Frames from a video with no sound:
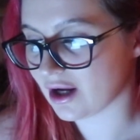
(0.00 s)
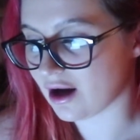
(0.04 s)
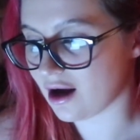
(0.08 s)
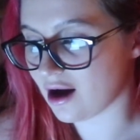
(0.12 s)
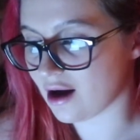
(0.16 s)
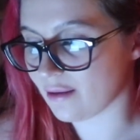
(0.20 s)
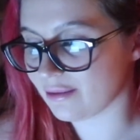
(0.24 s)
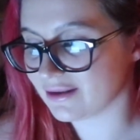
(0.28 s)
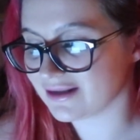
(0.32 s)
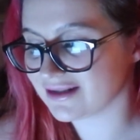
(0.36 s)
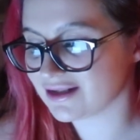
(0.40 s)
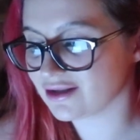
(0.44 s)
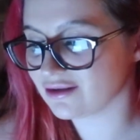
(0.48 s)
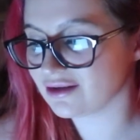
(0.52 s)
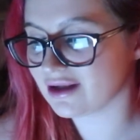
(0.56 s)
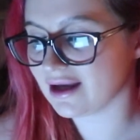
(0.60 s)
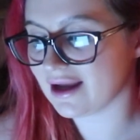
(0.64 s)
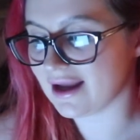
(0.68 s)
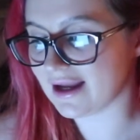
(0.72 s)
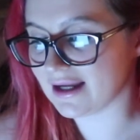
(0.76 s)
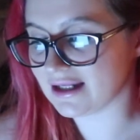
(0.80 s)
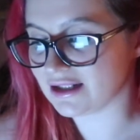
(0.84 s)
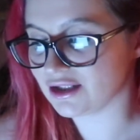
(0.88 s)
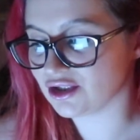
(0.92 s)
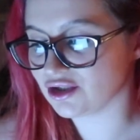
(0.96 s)
up until
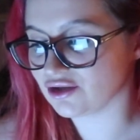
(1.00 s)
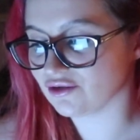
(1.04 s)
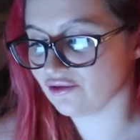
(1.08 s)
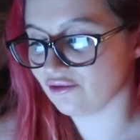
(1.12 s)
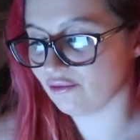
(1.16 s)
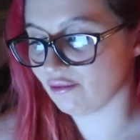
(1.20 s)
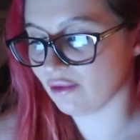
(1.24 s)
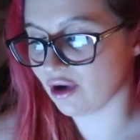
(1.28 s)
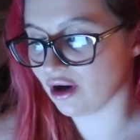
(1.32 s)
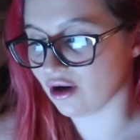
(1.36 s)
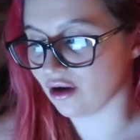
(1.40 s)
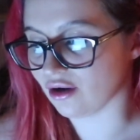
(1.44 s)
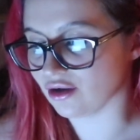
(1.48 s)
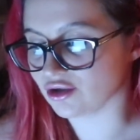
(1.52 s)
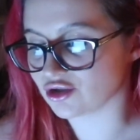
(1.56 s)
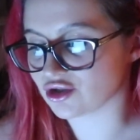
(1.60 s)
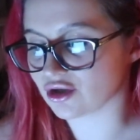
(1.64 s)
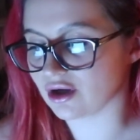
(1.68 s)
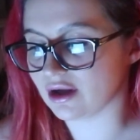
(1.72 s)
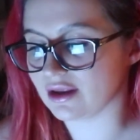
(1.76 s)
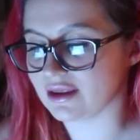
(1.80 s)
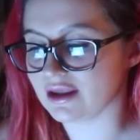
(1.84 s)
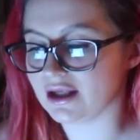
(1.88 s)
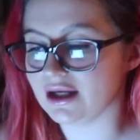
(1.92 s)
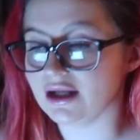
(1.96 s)
the end of March.
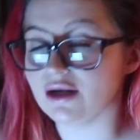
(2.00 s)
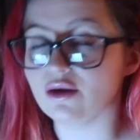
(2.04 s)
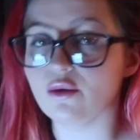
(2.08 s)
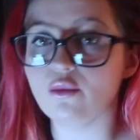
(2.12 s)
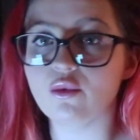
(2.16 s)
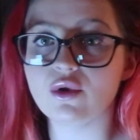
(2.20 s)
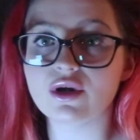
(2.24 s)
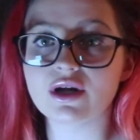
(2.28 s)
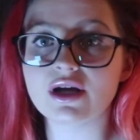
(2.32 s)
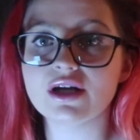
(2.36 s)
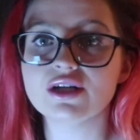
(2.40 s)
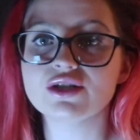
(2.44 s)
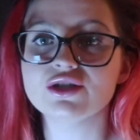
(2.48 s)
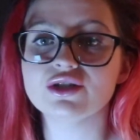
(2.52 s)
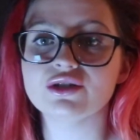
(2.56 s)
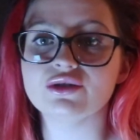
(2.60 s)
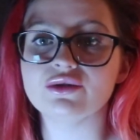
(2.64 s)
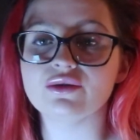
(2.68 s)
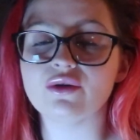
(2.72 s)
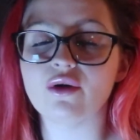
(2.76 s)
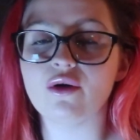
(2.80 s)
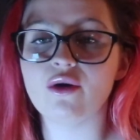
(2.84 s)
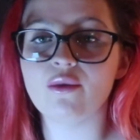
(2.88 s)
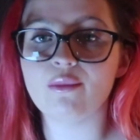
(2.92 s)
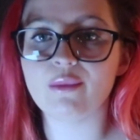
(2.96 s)
And then what I
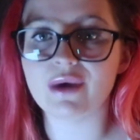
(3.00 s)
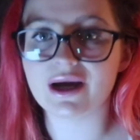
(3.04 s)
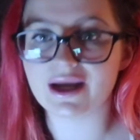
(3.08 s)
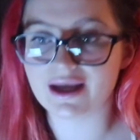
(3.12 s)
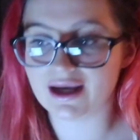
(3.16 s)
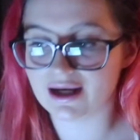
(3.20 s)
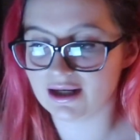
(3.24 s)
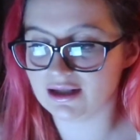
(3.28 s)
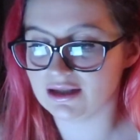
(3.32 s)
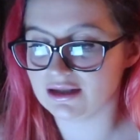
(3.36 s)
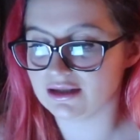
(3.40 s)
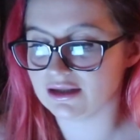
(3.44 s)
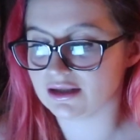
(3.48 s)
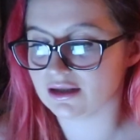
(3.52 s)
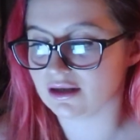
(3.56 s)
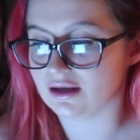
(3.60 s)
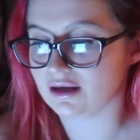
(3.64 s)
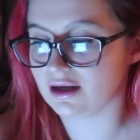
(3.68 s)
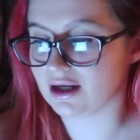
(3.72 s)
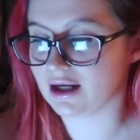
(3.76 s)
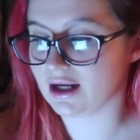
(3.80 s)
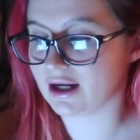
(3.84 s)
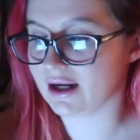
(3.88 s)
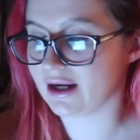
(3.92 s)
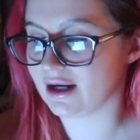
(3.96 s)
do on my calendar,
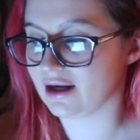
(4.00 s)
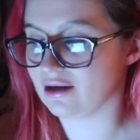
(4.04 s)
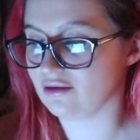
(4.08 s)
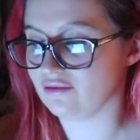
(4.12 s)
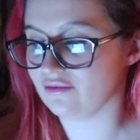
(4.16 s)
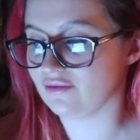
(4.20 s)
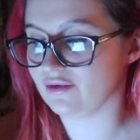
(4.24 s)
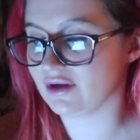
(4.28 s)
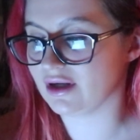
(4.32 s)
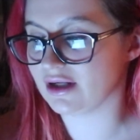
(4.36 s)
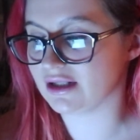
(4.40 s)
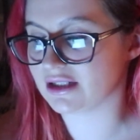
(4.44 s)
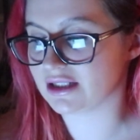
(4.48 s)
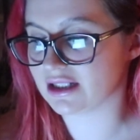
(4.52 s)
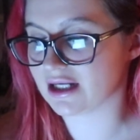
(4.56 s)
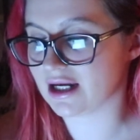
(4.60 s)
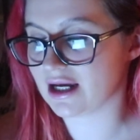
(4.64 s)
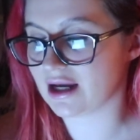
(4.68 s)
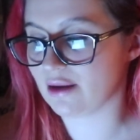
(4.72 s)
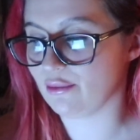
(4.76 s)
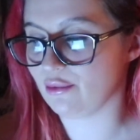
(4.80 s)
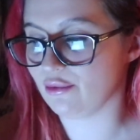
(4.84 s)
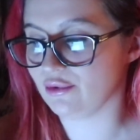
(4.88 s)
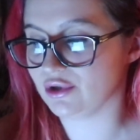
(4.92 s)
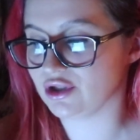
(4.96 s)
I have a
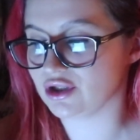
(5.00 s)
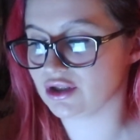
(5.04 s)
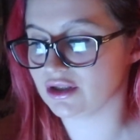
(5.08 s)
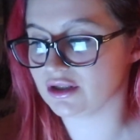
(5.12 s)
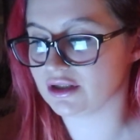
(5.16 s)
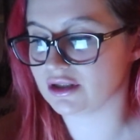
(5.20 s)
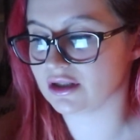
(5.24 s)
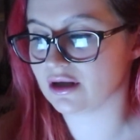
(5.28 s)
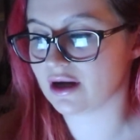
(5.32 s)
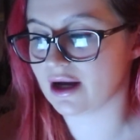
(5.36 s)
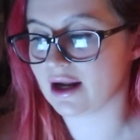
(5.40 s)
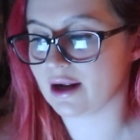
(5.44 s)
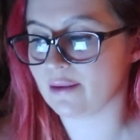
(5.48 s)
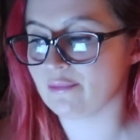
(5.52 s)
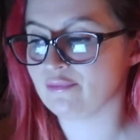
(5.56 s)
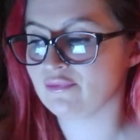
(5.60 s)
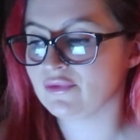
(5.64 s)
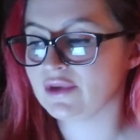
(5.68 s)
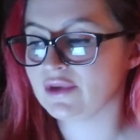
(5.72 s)
tab which is like,